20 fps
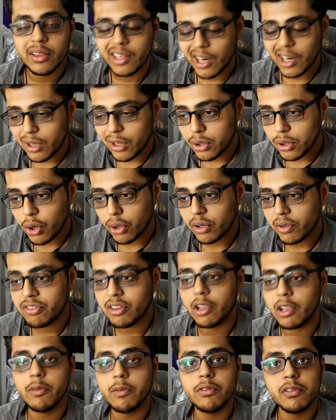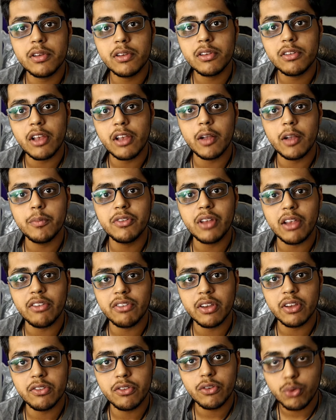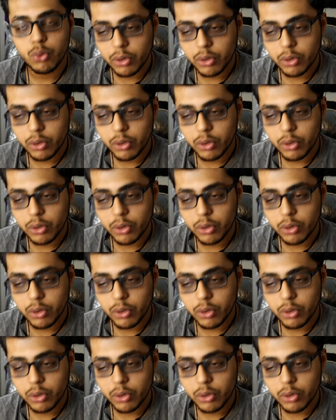There are a lot of circumstances